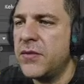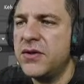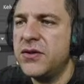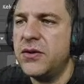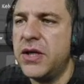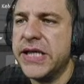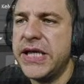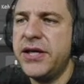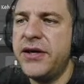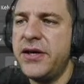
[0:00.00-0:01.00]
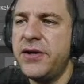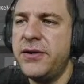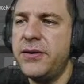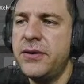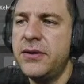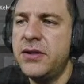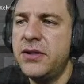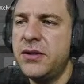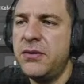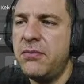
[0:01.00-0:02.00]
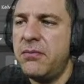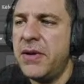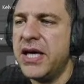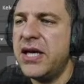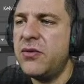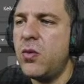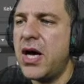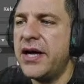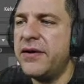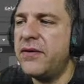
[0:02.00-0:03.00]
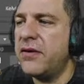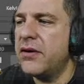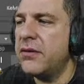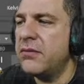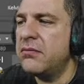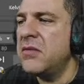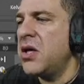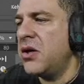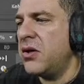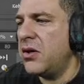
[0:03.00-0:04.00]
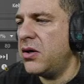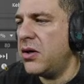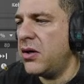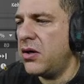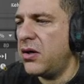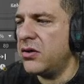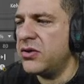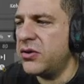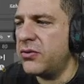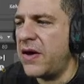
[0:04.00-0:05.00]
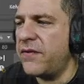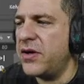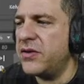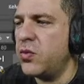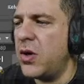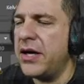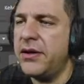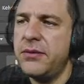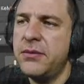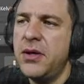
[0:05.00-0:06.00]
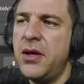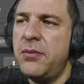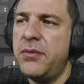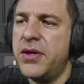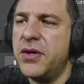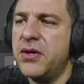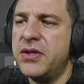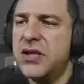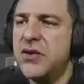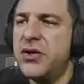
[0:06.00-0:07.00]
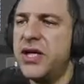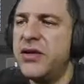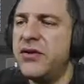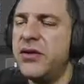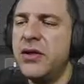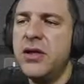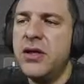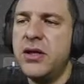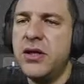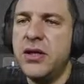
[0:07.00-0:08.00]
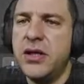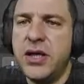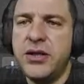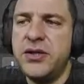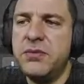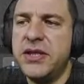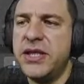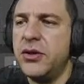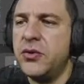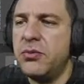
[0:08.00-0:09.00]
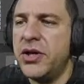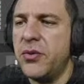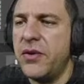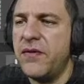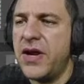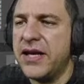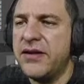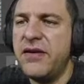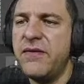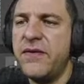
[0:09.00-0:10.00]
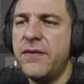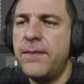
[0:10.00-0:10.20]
So I click here, make it white, also roughness 1, because I don't need this material to be reflective.